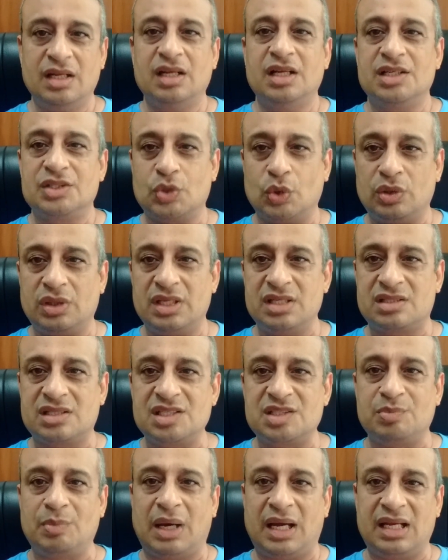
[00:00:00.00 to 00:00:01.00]
So this
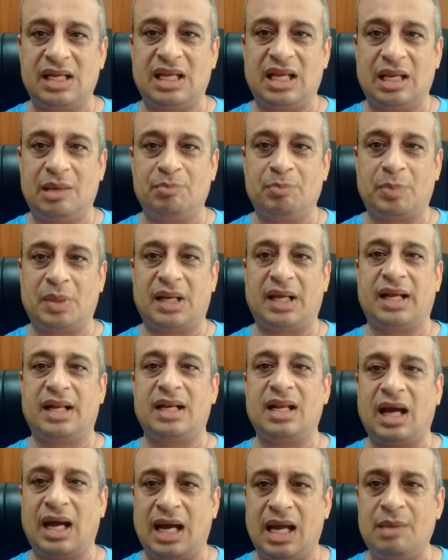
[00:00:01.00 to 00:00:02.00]
is my game
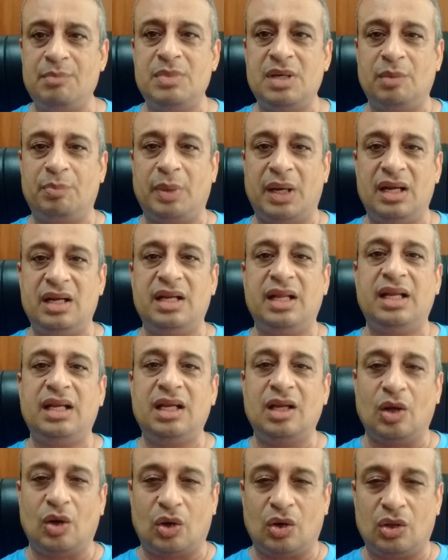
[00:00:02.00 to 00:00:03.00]
plan. I'm
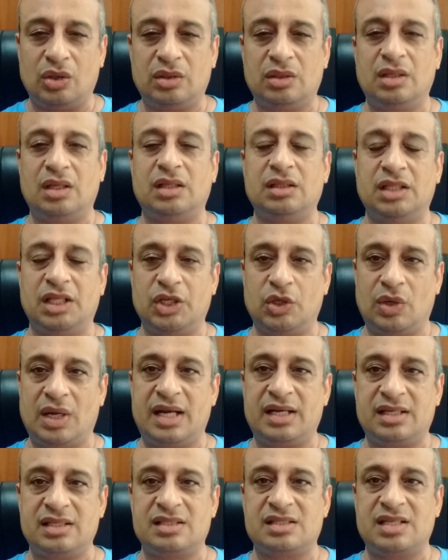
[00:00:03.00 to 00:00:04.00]
depending on the
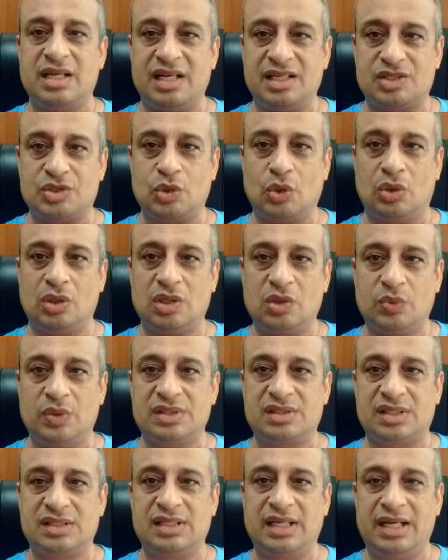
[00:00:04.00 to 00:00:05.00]
United States dollar
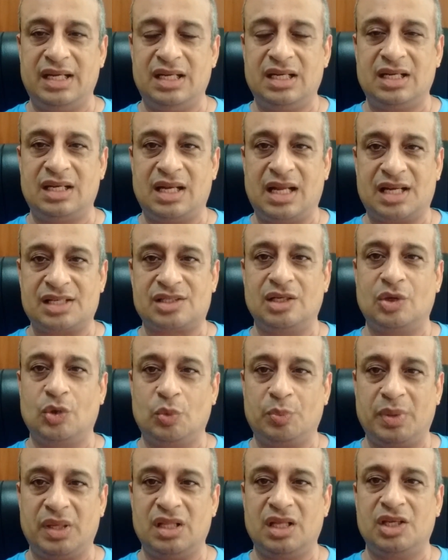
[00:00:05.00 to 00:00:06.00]
versus the Indian national
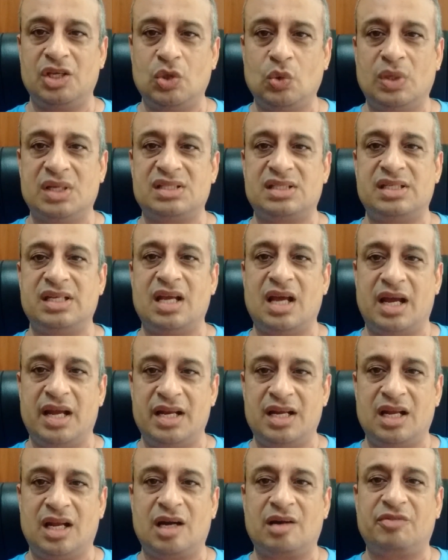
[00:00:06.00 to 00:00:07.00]
rupee, the
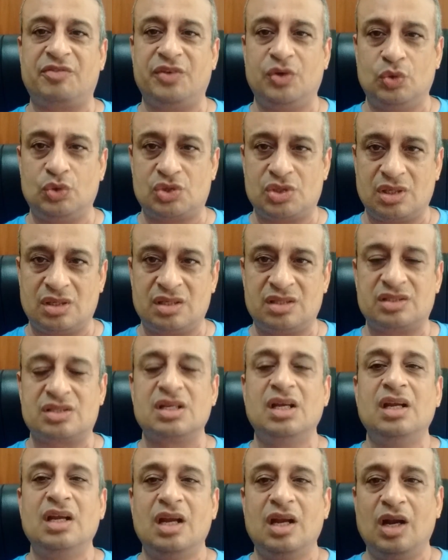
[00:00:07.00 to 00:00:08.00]
USD-INR futures